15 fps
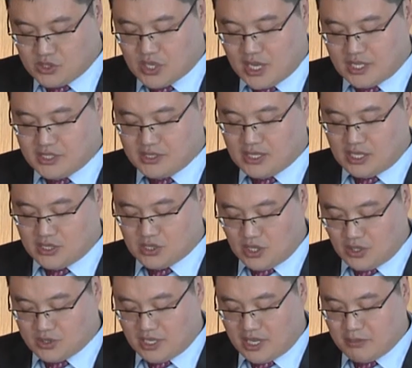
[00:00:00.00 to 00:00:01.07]
Chinese
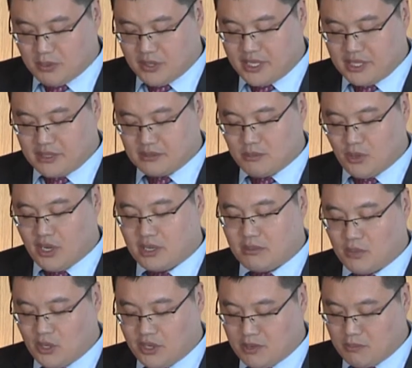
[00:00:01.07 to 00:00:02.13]
lessors are playing more and
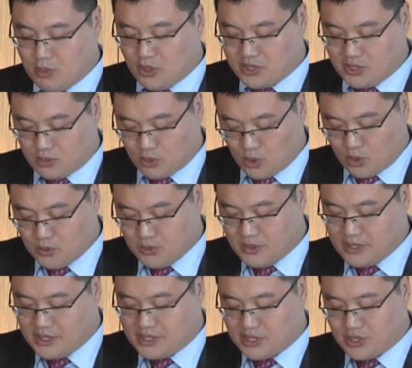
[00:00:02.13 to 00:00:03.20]
more important role
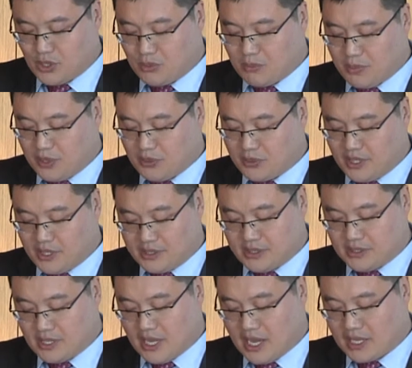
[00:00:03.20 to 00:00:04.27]
in the new
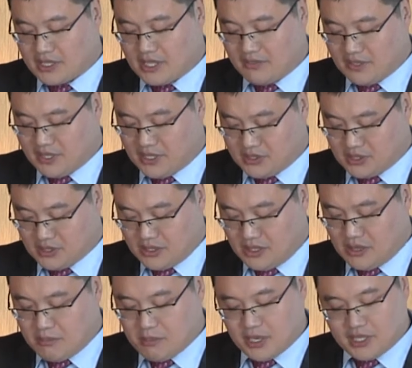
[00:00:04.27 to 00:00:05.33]
building activities,
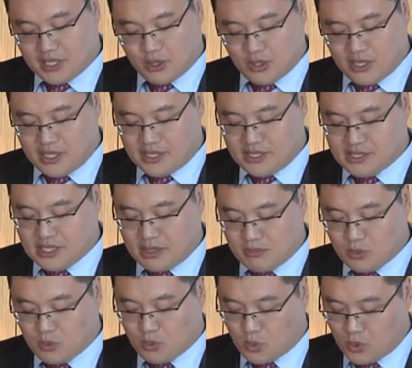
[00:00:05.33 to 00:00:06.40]
particularly in some
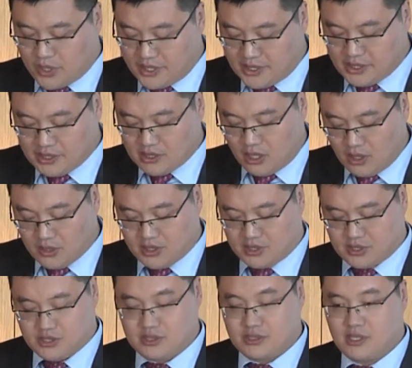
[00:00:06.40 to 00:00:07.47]
green
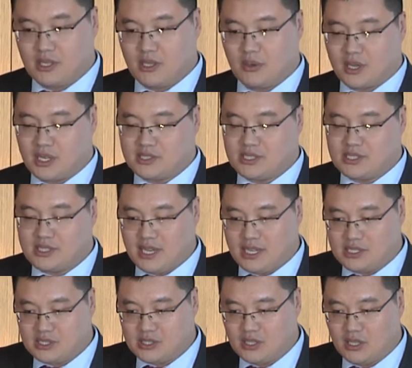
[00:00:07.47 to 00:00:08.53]
orders. You can see
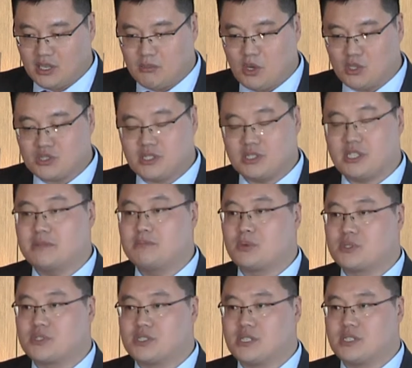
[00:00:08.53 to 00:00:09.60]
that almost
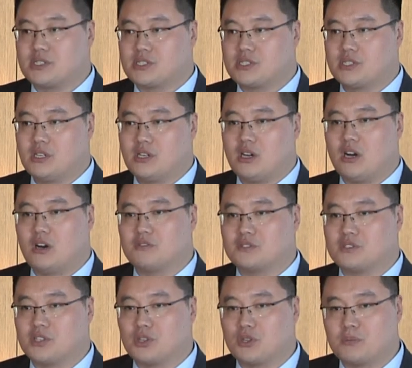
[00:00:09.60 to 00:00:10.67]
10% of
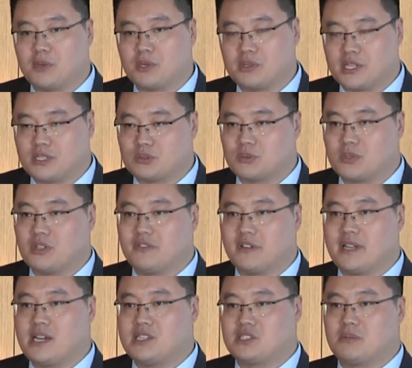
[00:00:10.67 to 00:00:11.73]
the new buildings were
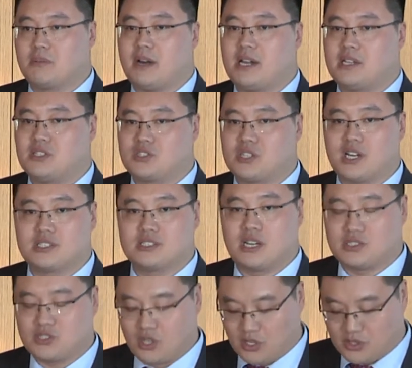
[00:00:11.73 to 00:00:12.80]
financed by the Chinese
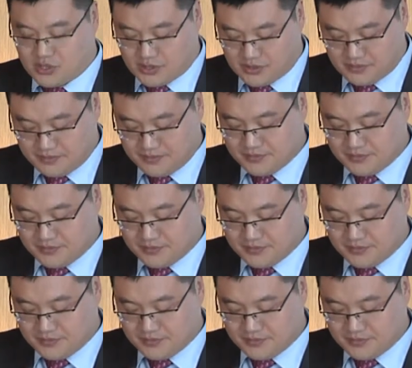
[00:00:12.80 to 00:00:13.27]
lessors.